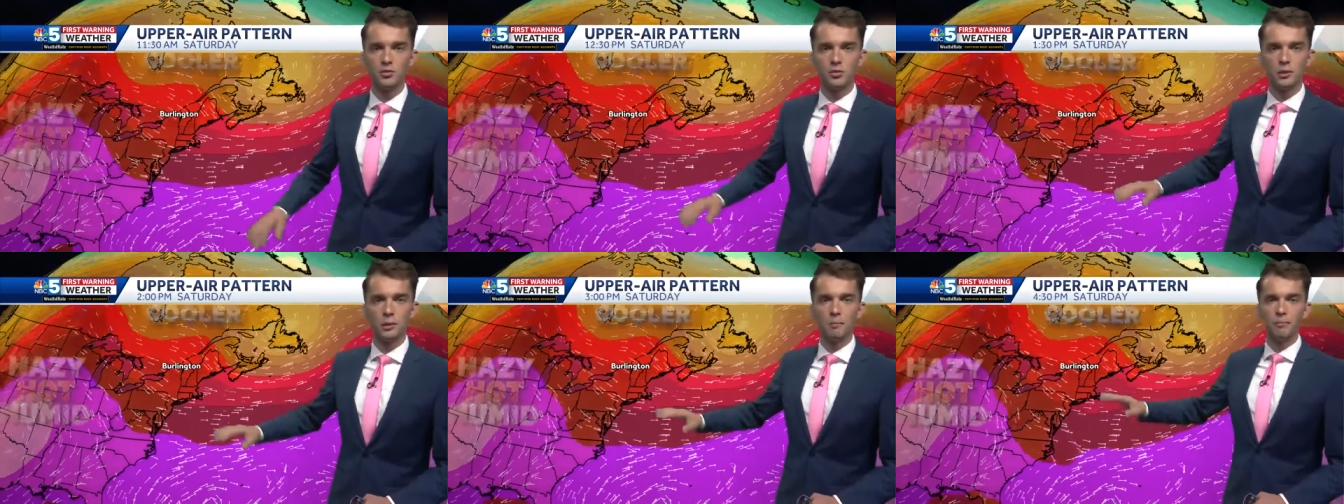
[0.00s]

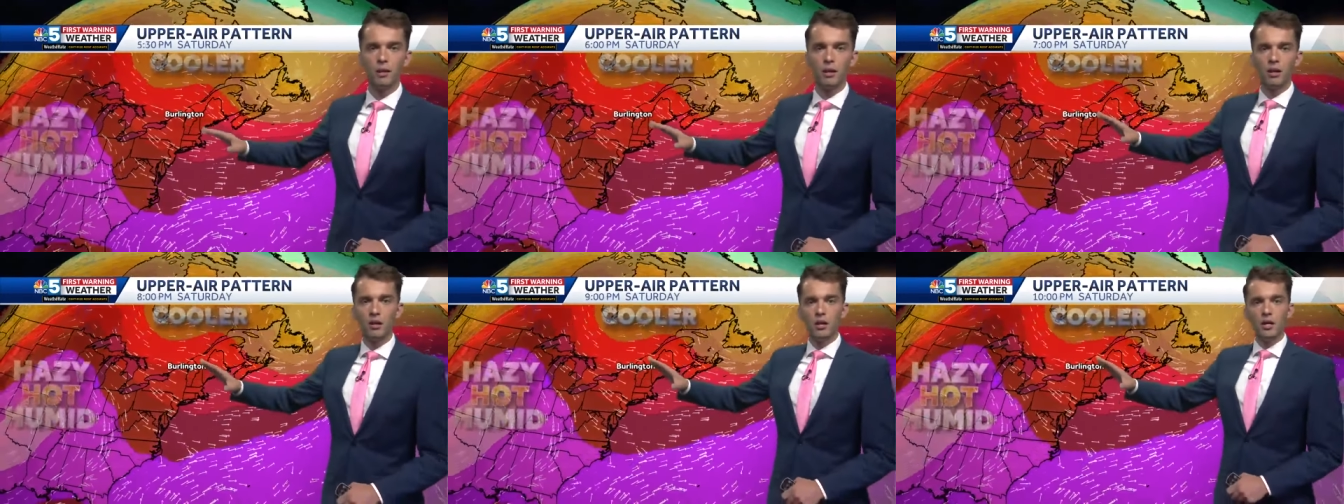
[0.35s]
So
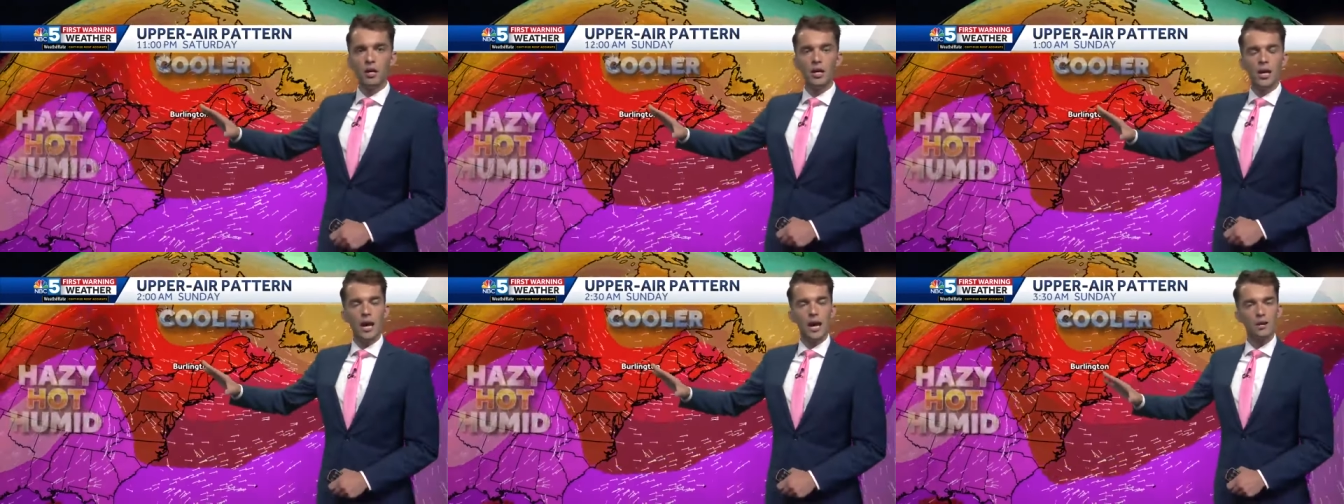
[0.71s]

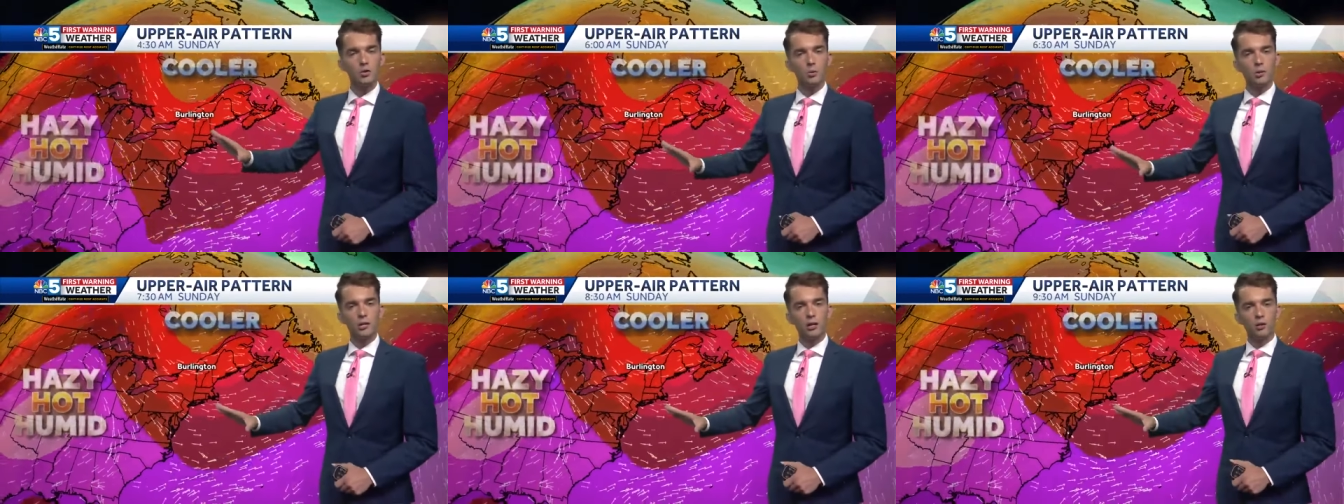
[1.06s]

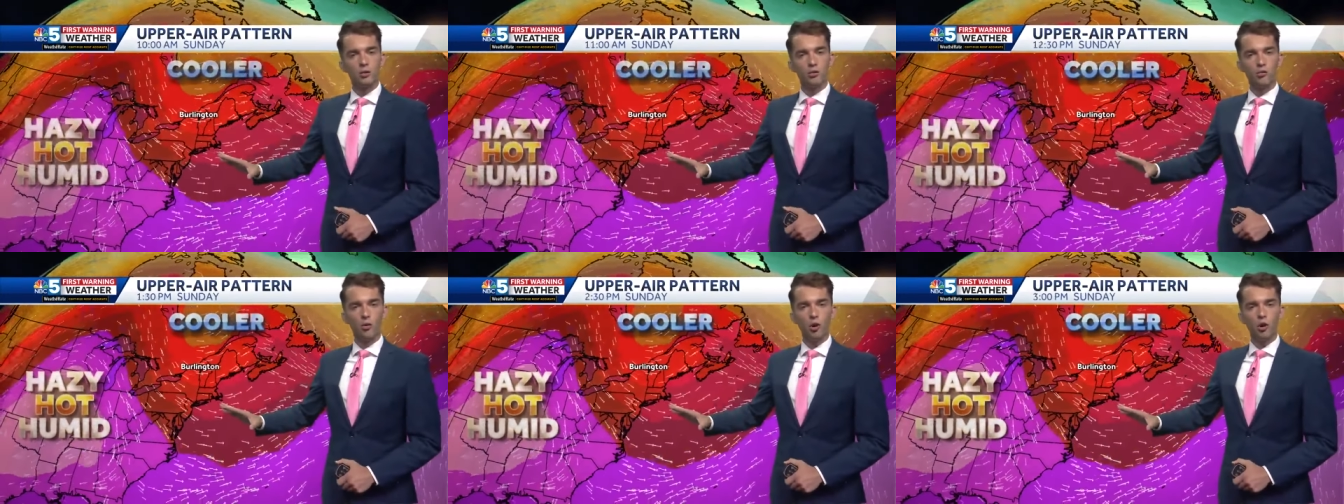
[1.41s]
as we go
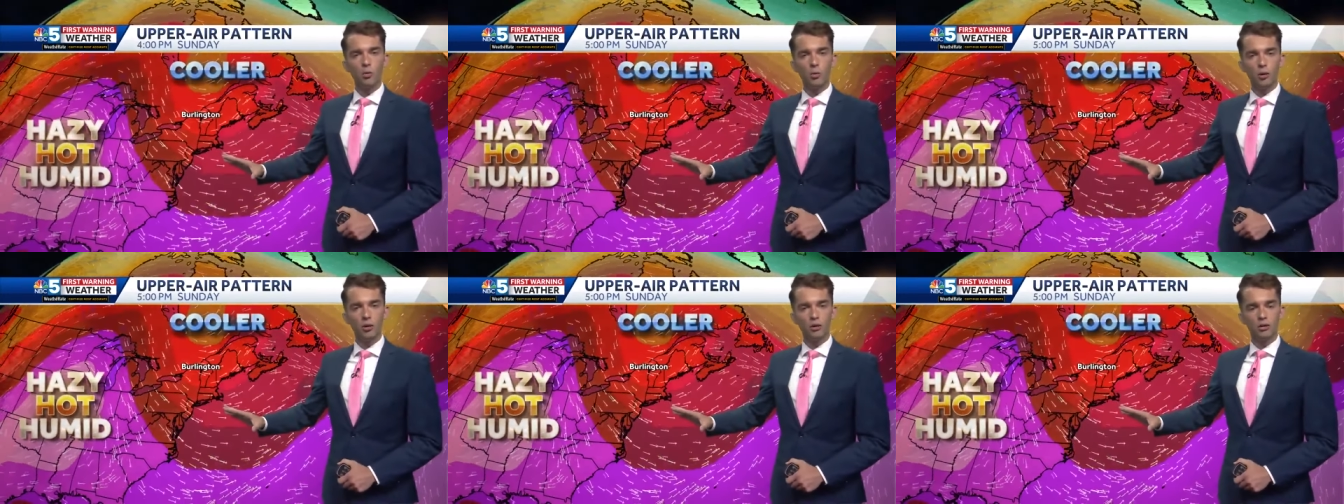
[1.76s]

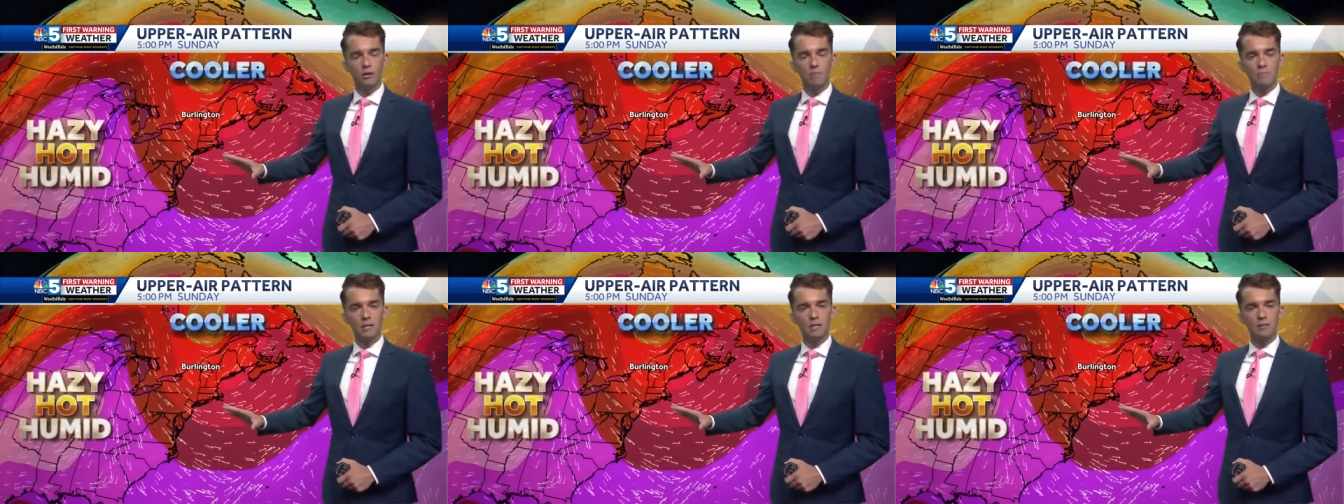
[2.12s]
forward,
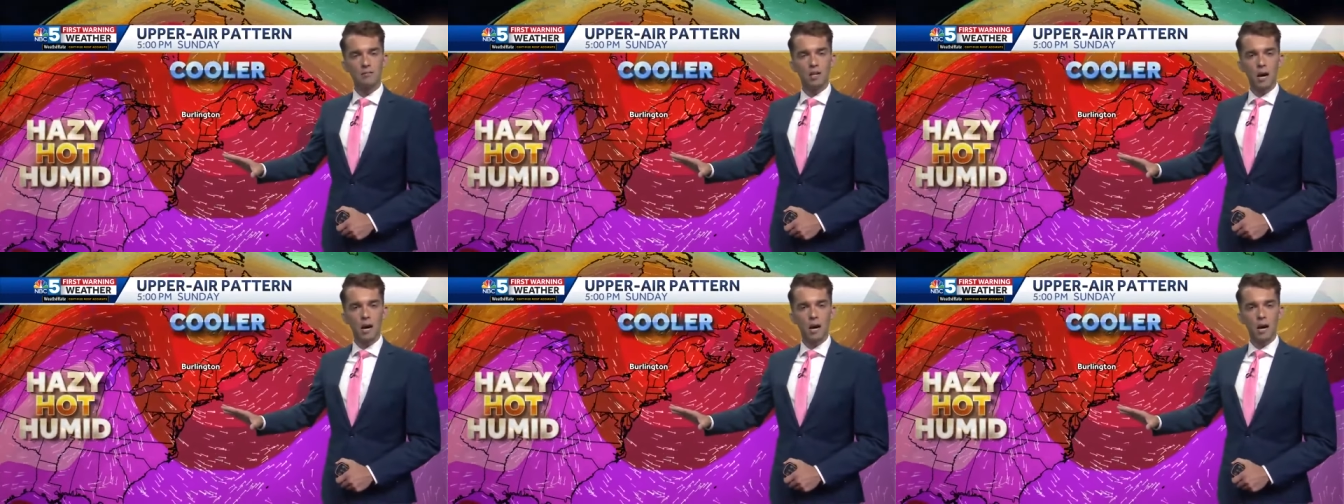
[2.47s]
the big